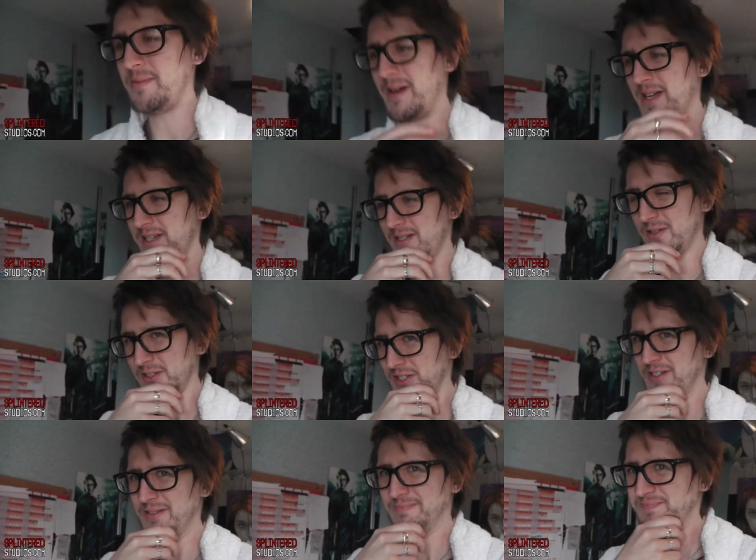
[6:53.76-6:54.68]
and
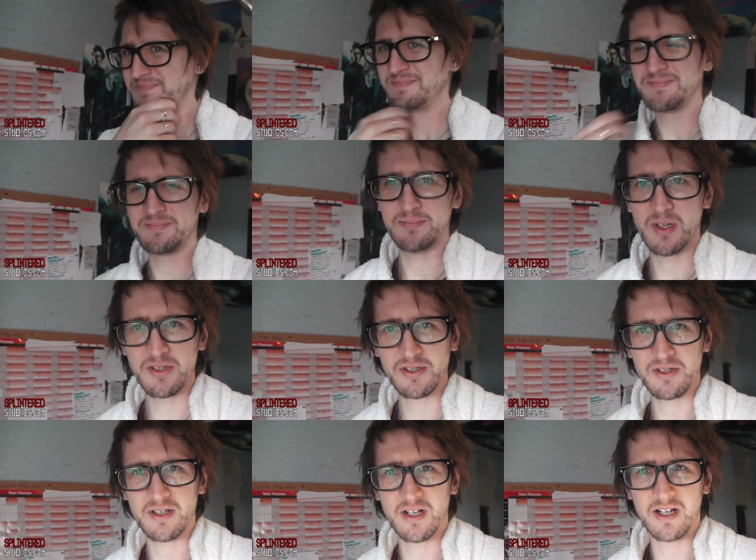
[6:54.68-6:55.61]
also
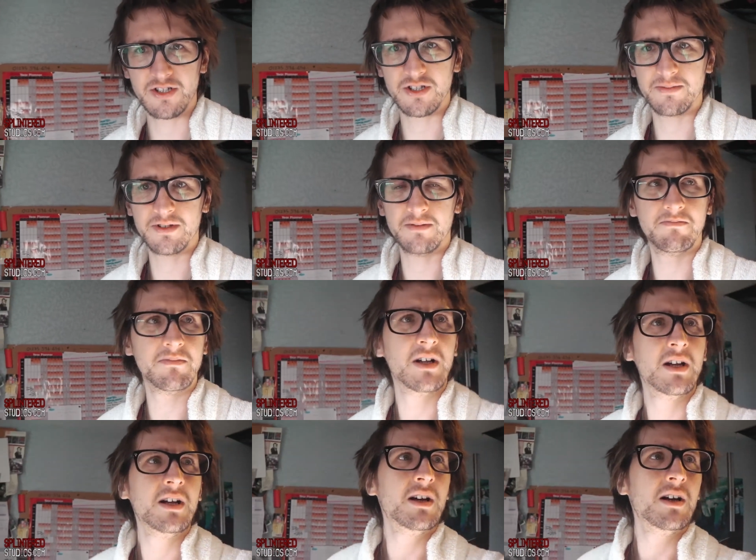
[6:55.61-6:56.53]
most of the art shops are
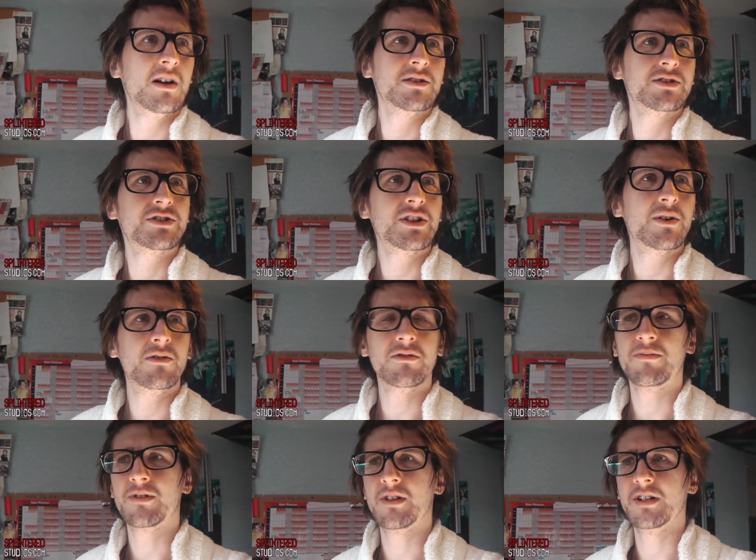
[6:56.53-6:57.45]
so
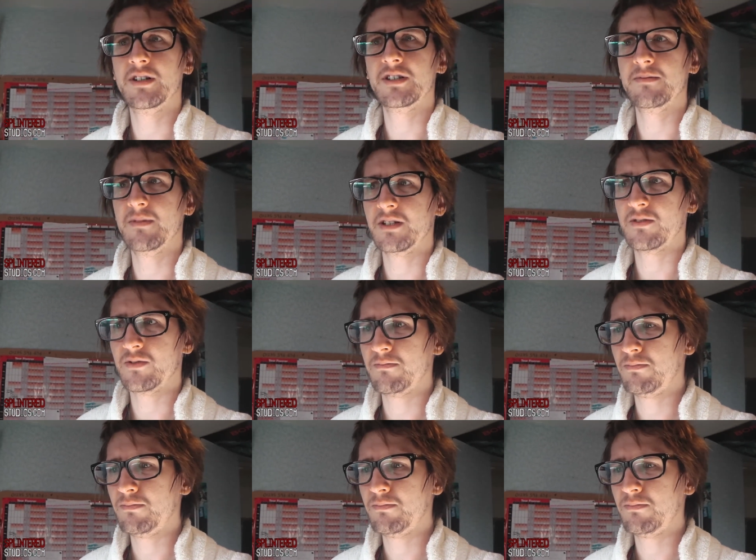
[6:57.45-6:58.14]
overpriced it makes you want to